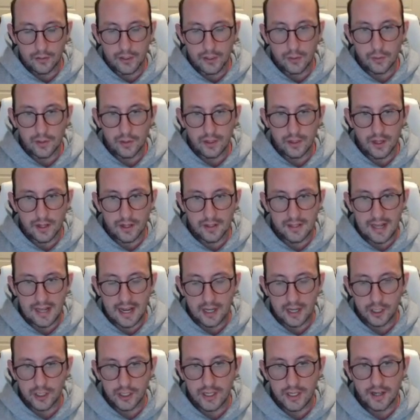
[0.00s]
So it does
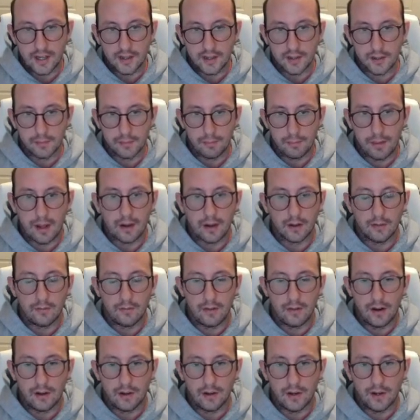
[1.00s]
actually expect
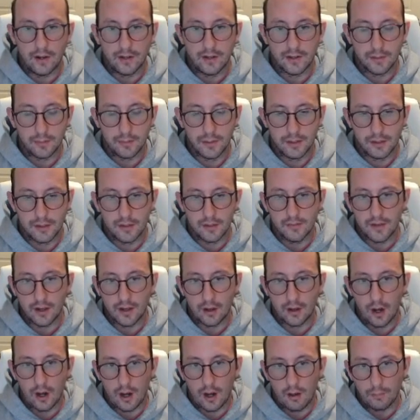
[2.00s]
very
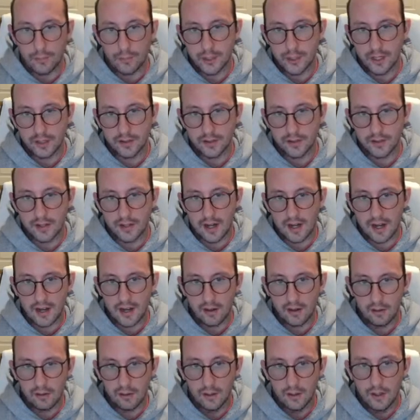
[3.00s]
specific object
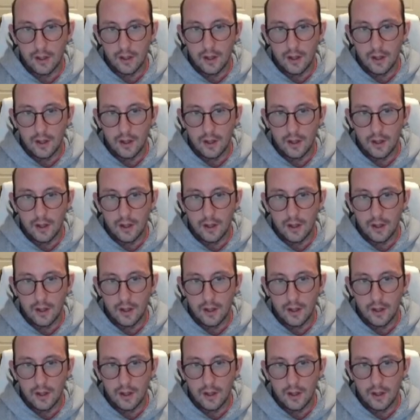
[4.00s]
style.